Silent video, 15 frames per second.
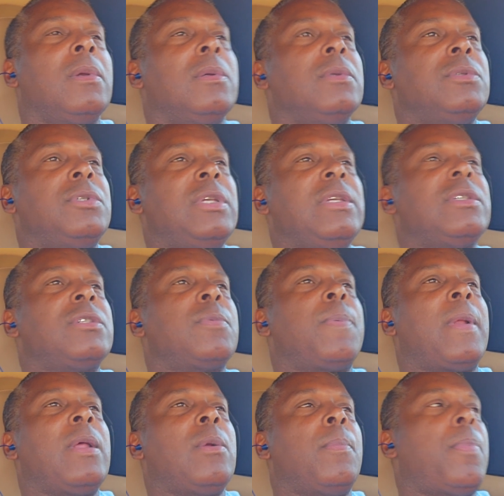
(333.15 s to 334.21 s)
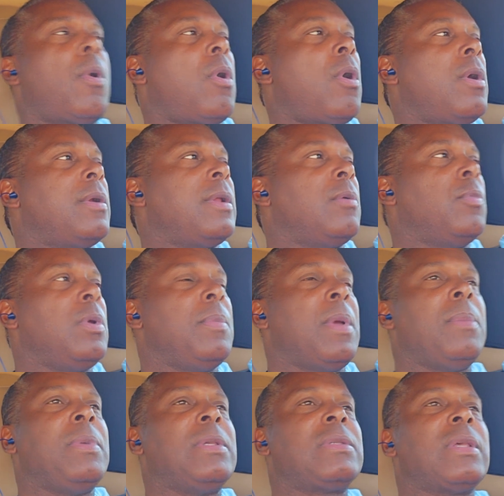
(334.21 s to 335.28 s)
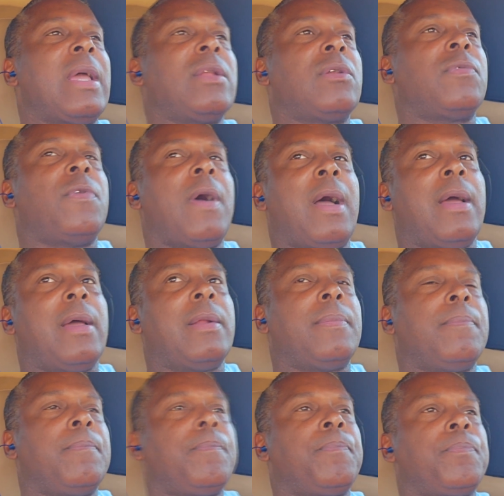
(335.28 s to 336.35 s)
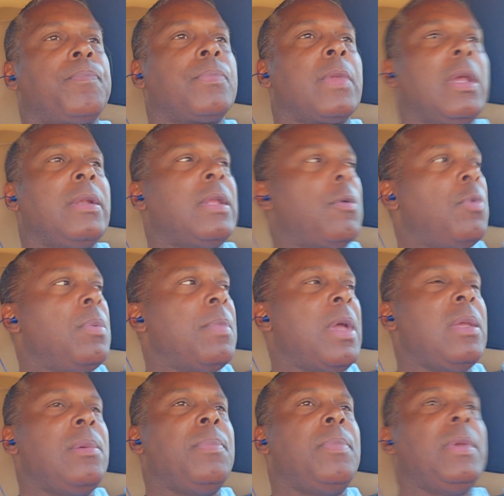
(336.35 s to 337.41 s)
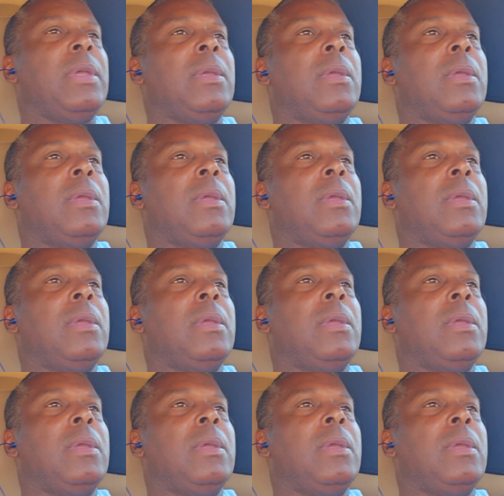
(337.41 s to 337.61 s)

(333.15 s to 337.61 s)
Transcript: Jesus played a part that we may be sanctified, that we may be